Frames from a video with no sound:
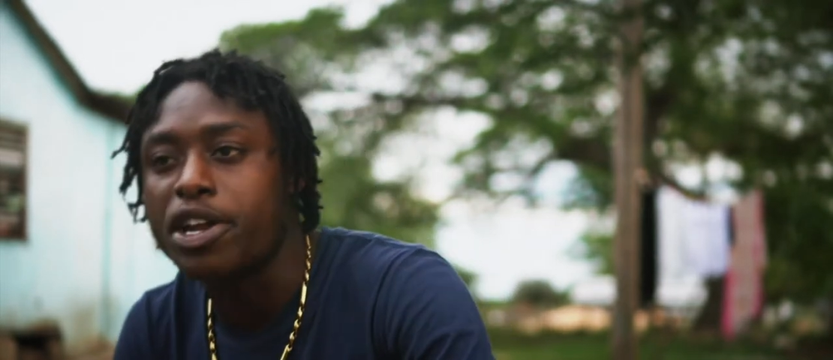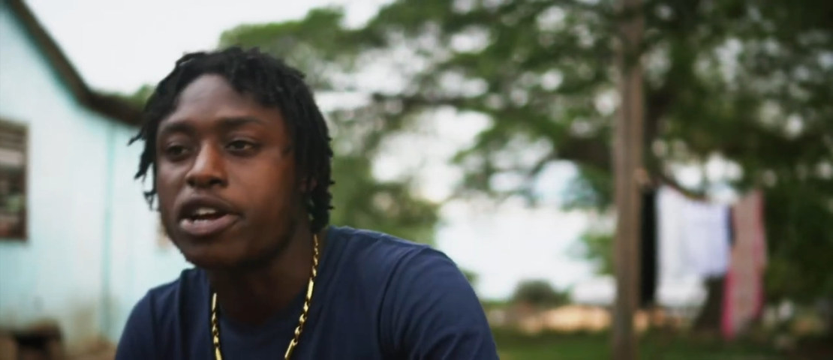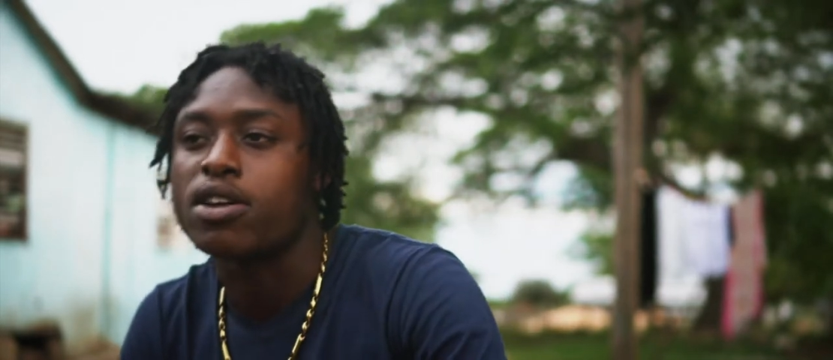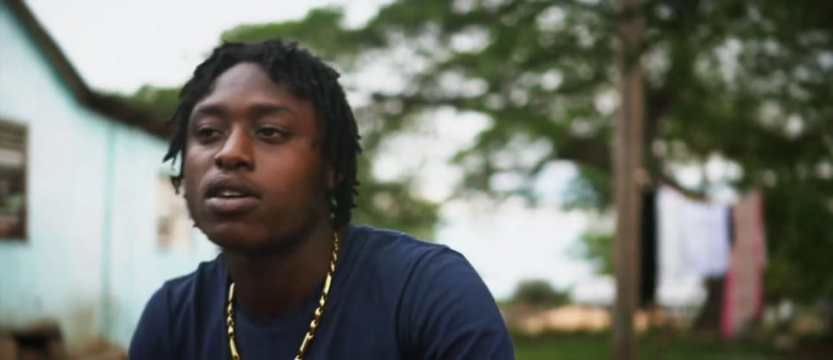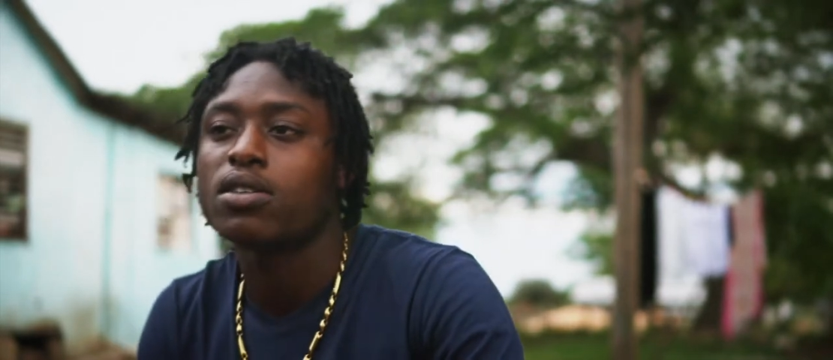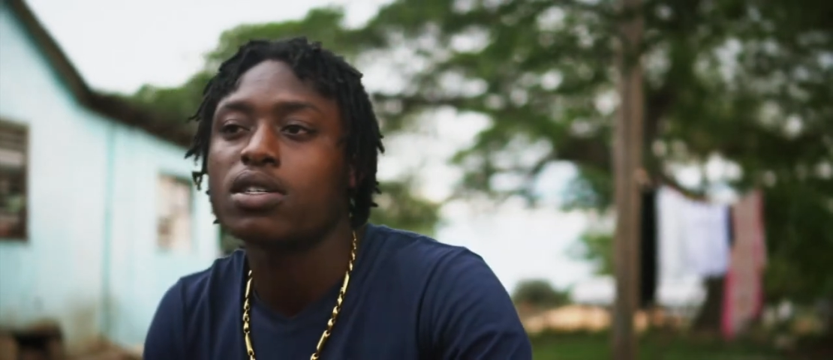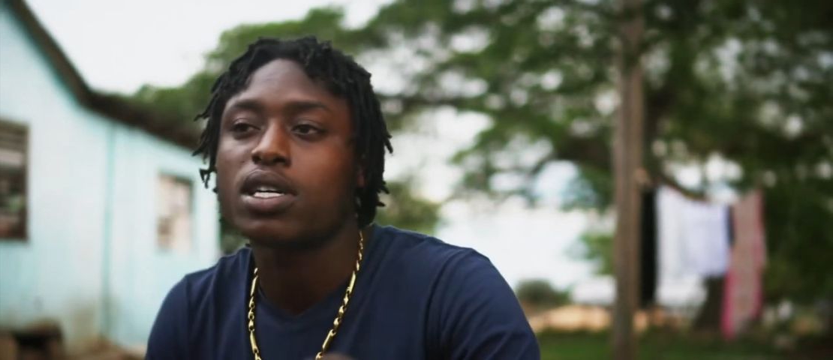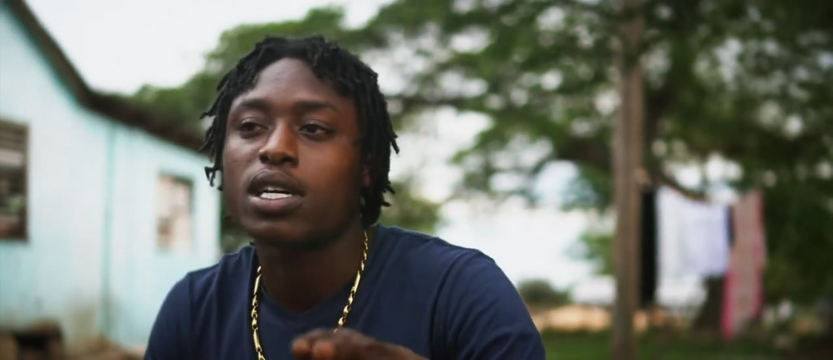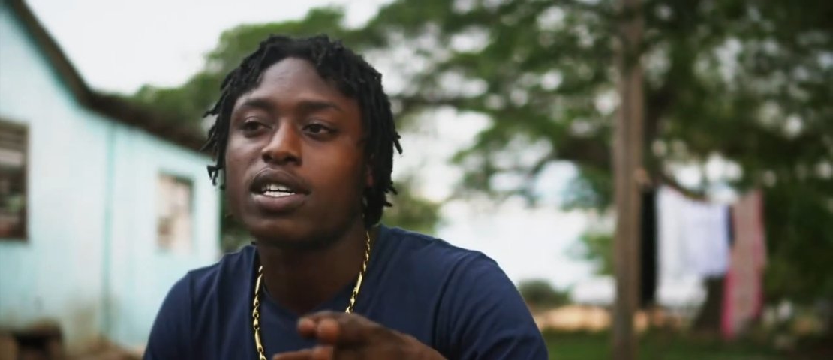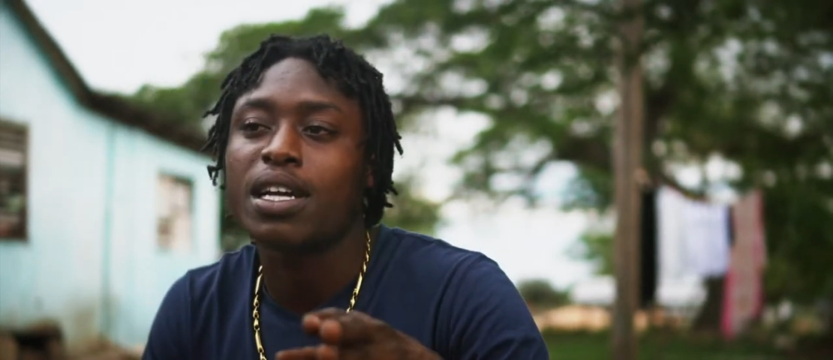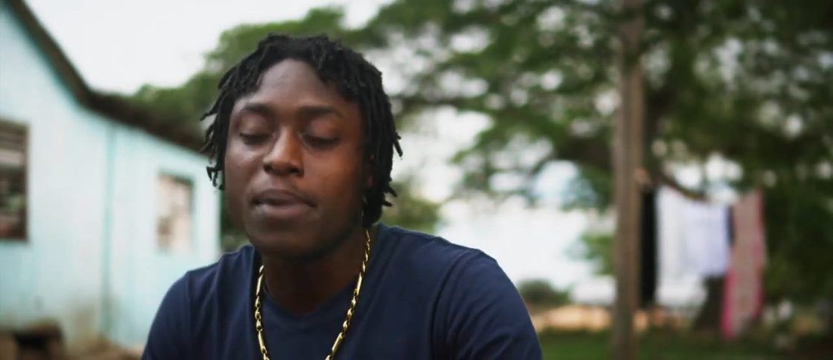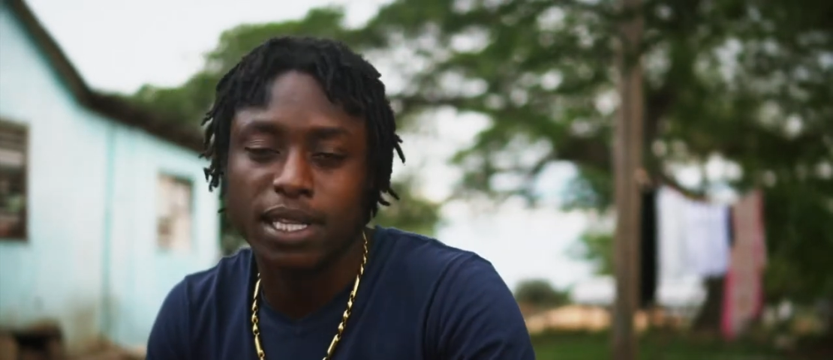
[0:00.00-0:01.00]
there,
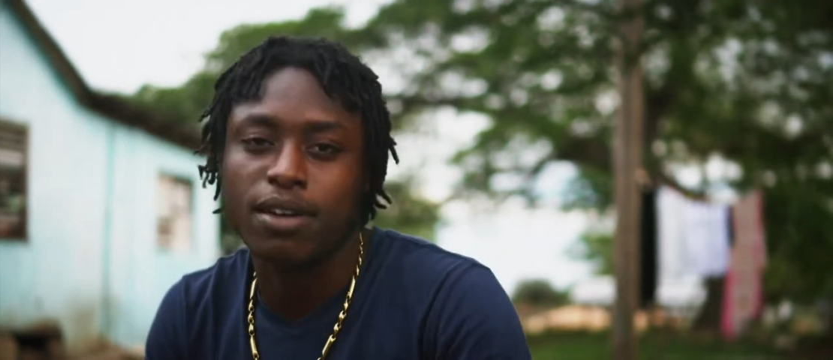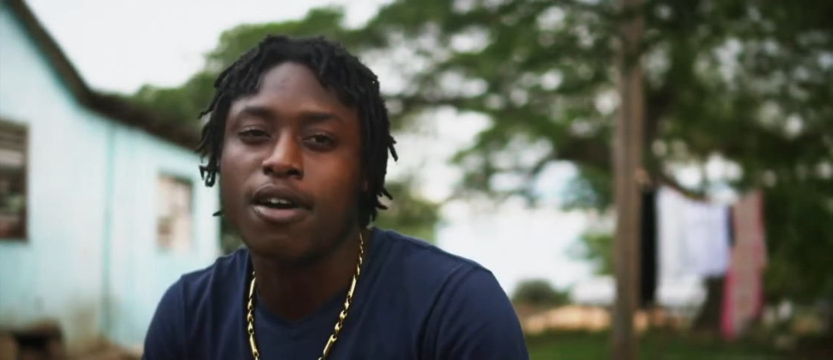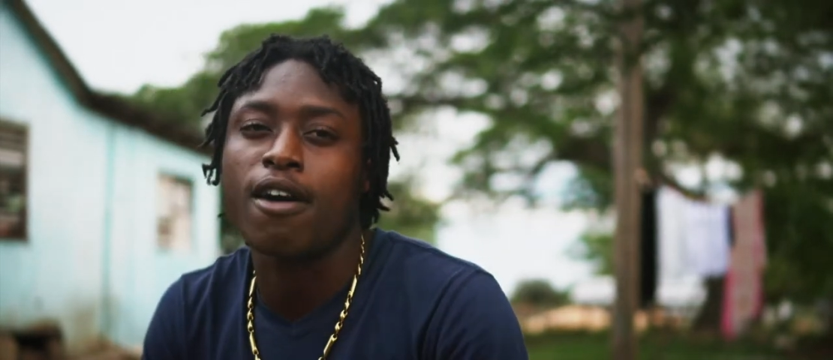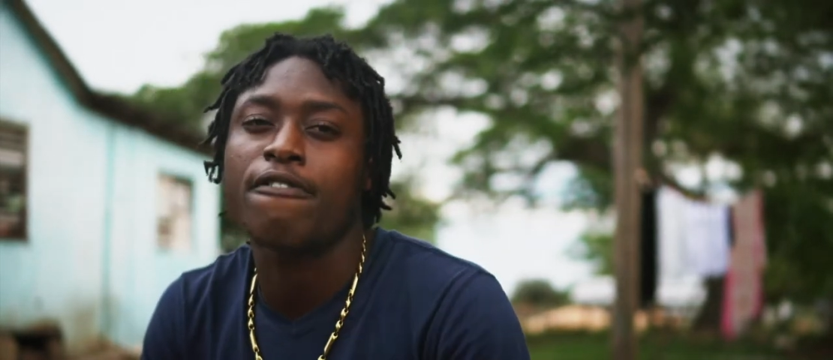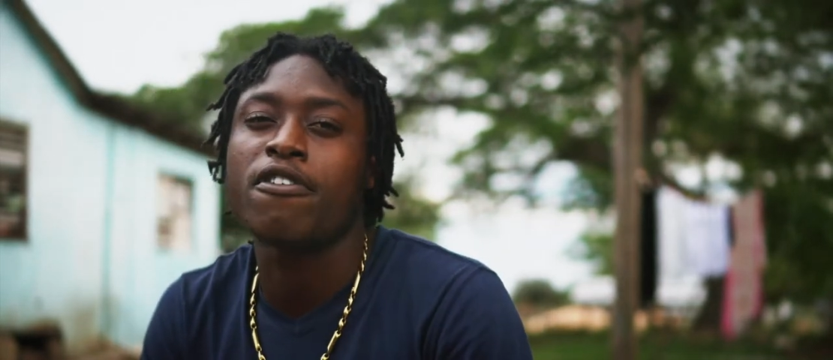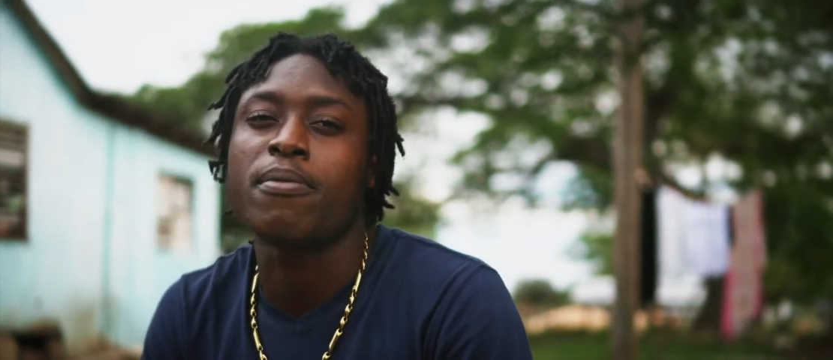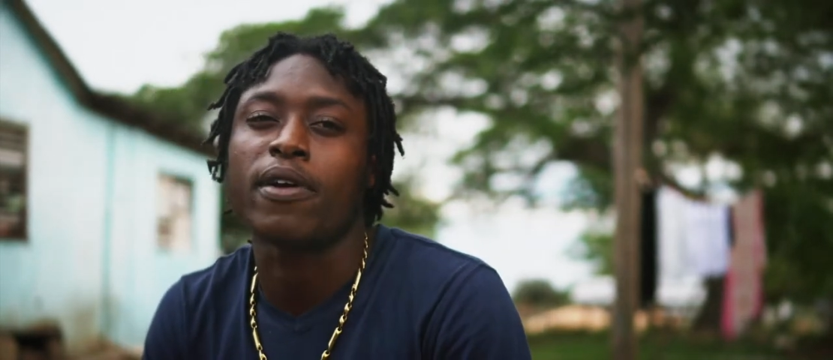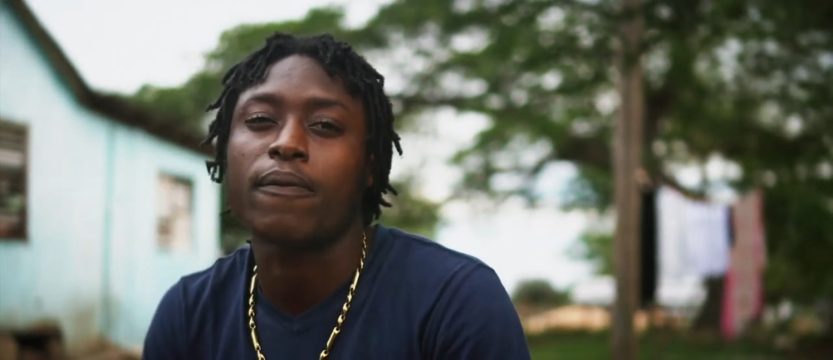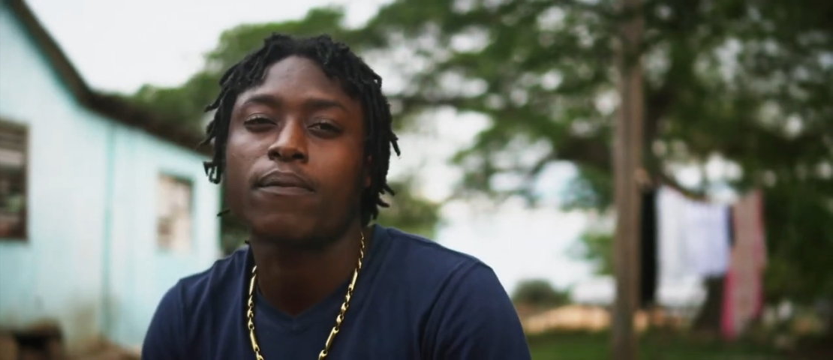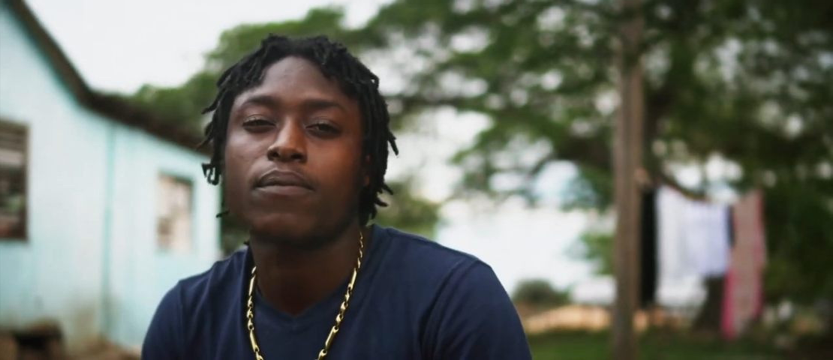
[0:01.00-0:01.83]
the better off for me.